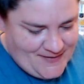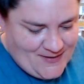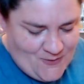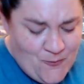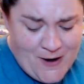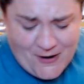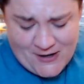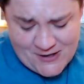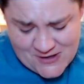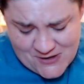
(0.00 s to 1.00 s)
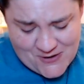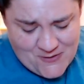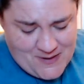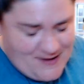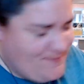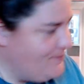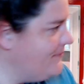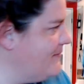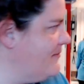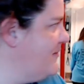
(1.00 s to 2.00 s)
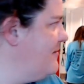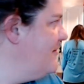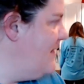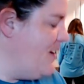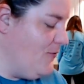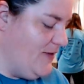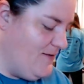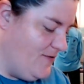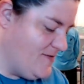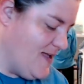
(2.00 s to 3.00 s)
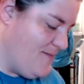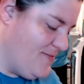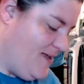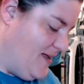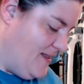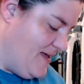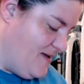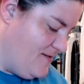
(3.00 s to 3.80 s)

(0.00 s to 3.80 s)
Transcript: We're gonna do it. I will never stop thinking of that.